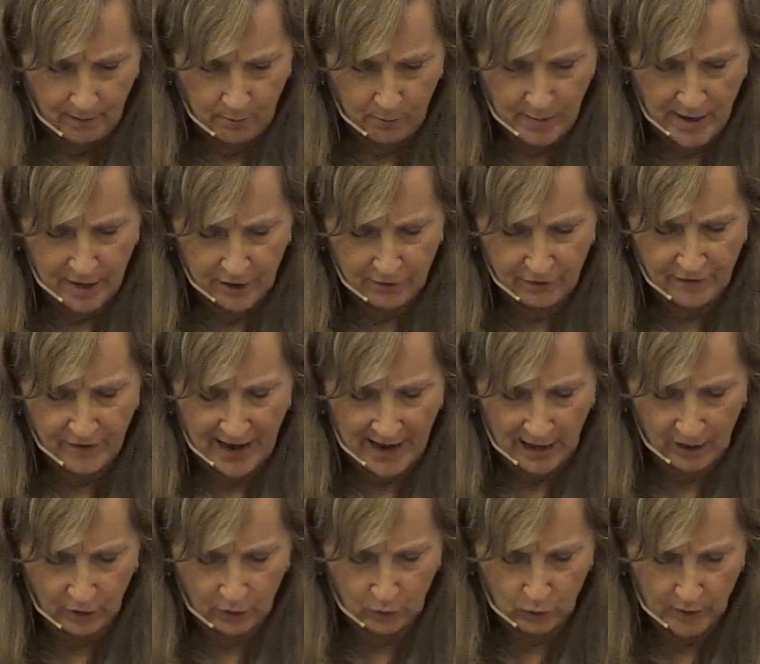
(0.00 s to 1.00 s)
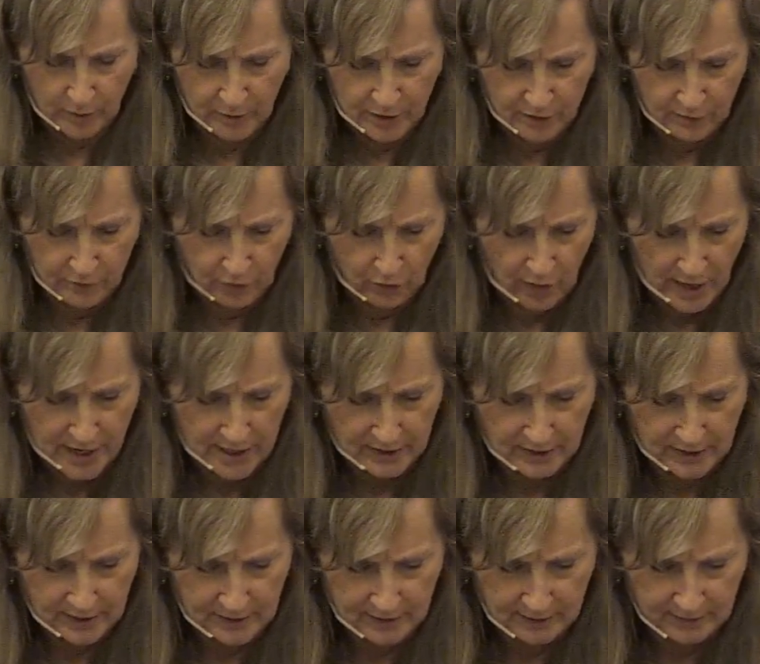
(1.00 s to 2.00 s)
men of valor, women of
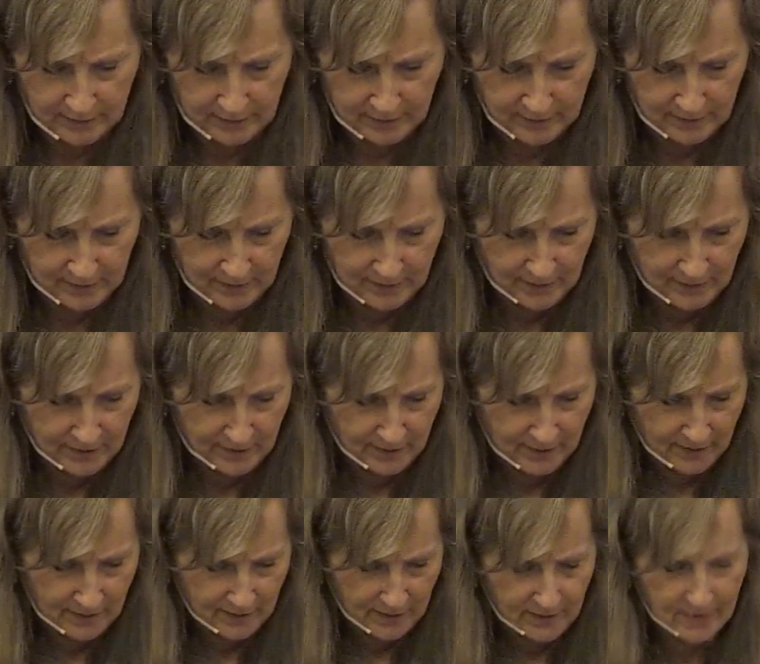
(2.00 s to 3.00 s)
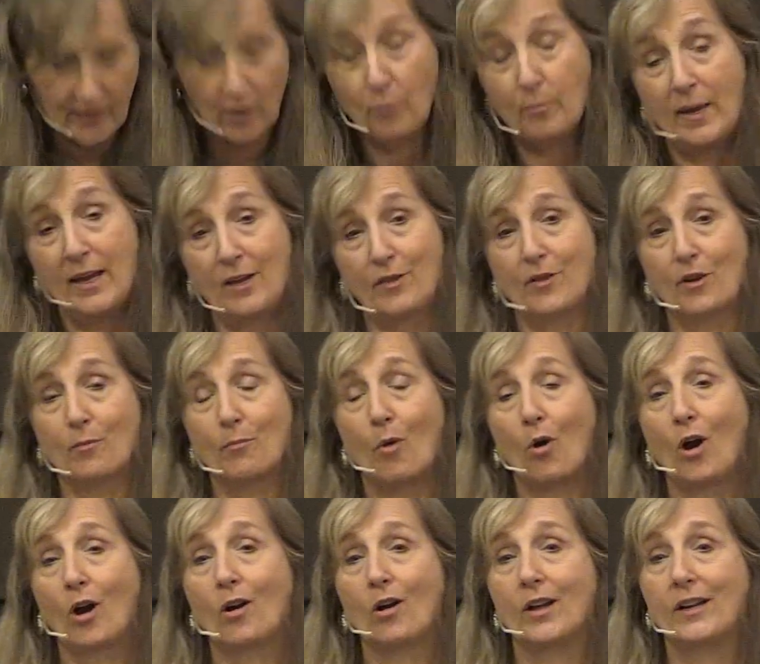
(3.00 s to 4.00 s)
grace, they'll make their
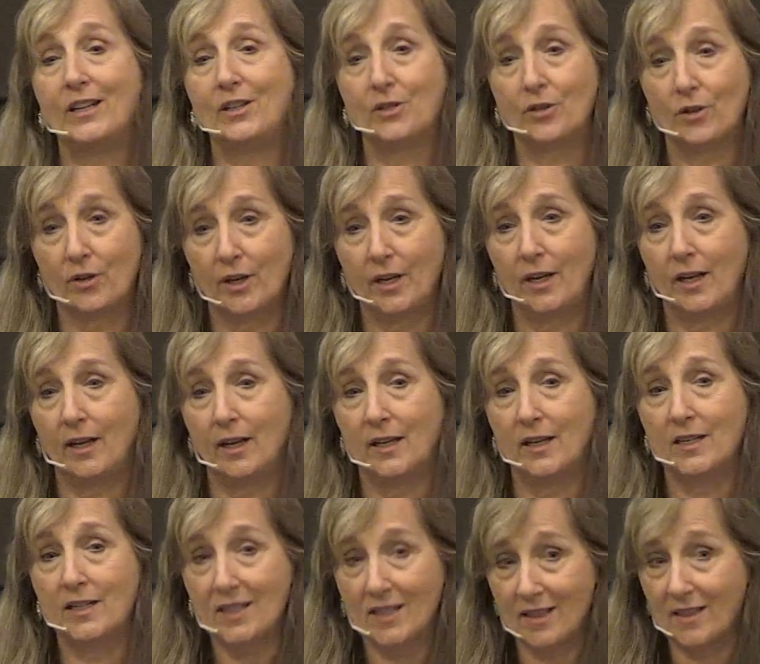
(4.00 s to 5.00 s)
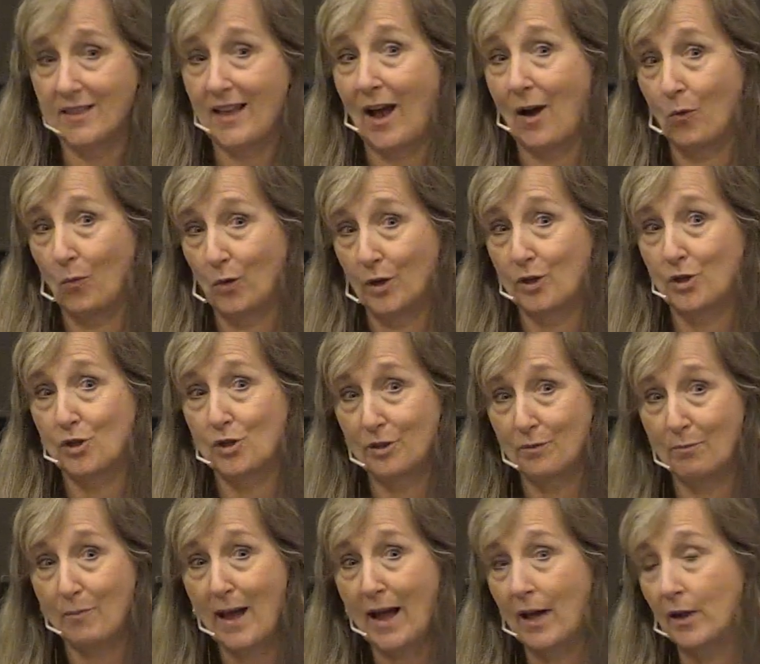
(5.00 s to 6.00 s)
mark on eternity. And isn't that what
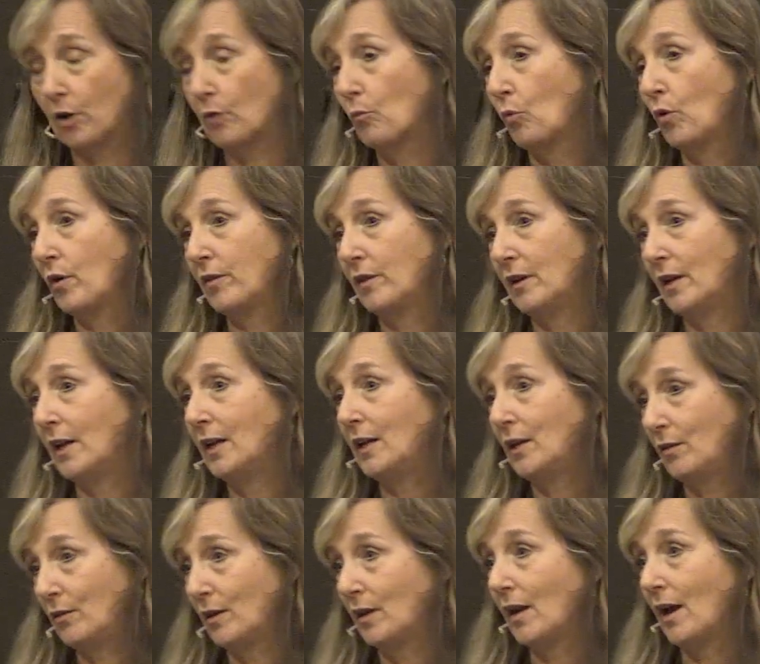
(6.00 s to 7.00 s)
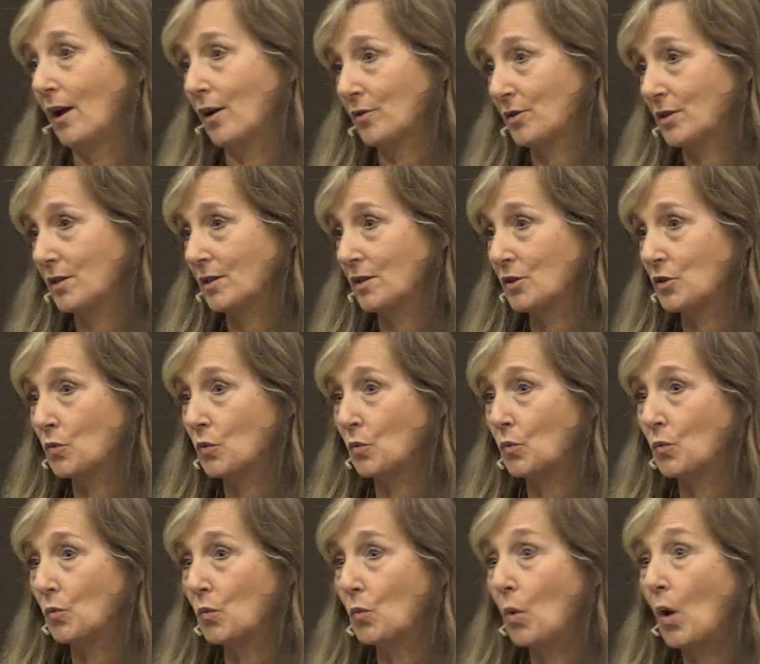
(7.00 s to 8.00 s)
should matter more than anything else, is
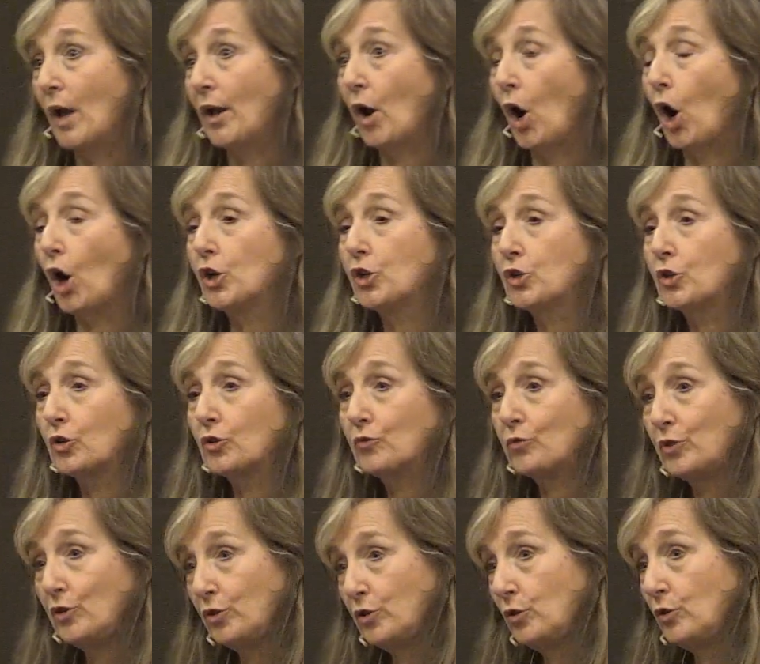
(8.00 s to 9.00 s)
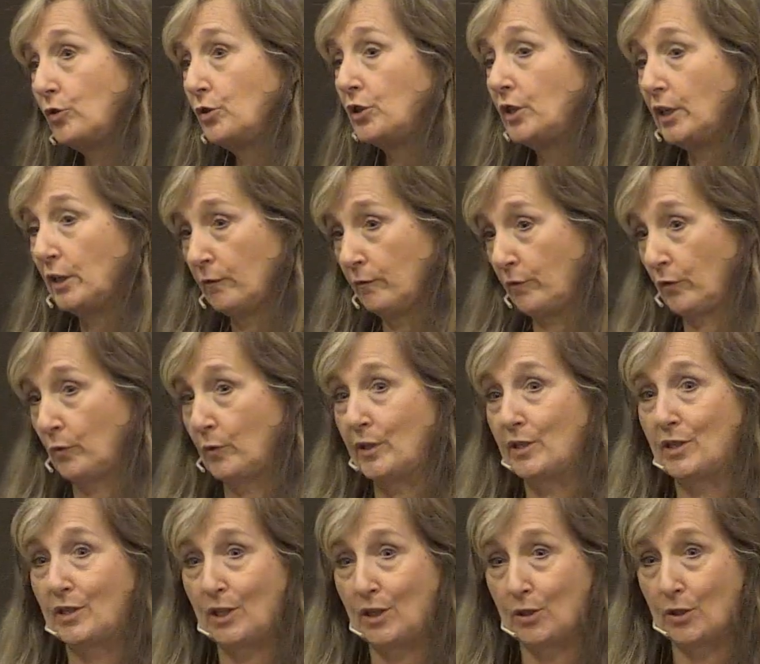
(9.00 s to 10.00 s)
what our children do to
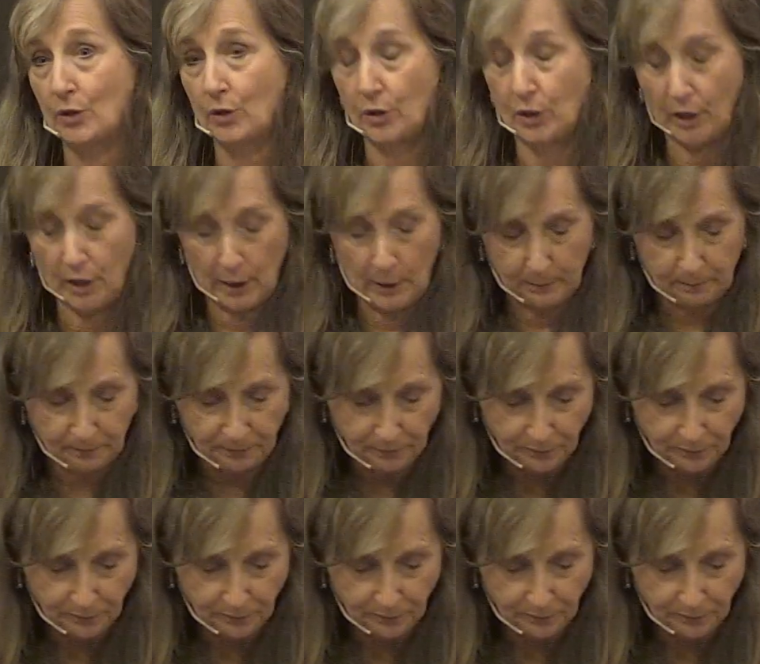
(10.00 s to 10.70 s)
influence eternity?